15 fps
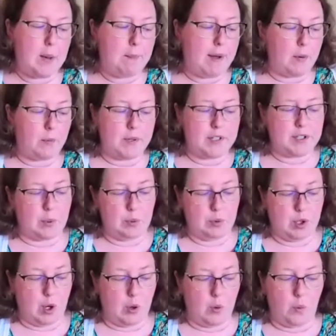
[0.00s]
but we don't
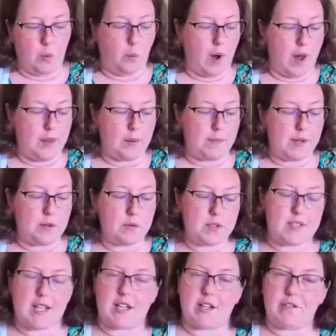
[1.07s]
know what the
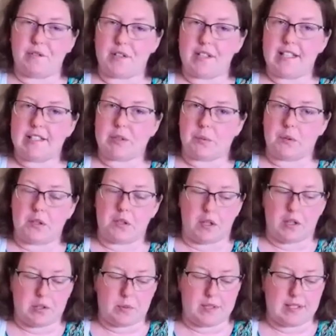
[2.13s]
music for these
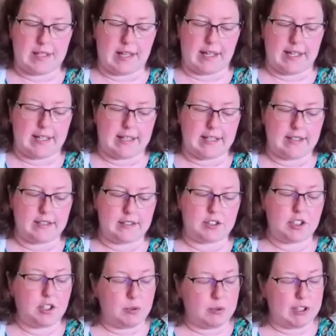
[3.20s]
words was like.
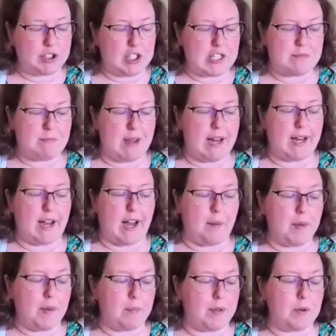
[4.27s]
So you can just make up
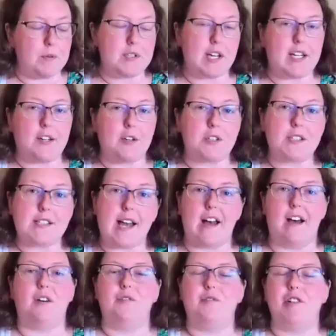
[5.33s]
the music
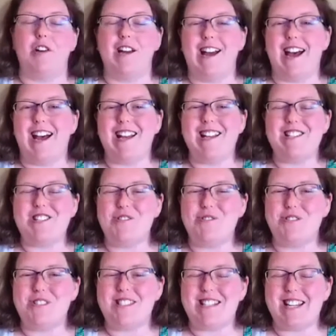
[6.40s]
yourself as you
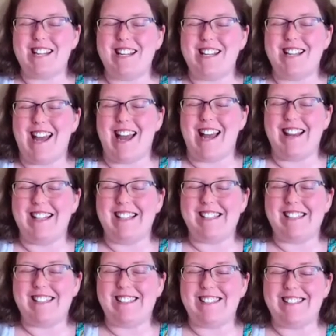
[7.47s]
sing and
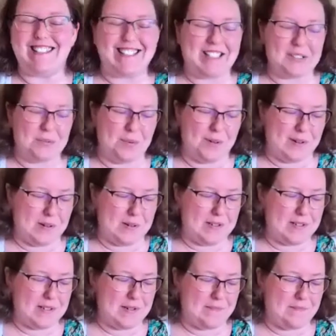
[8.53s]
listen to these
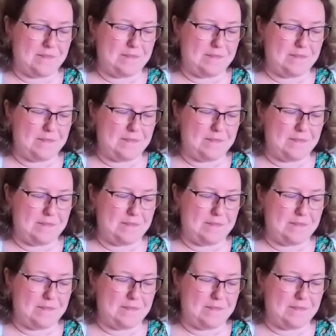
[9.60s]
words.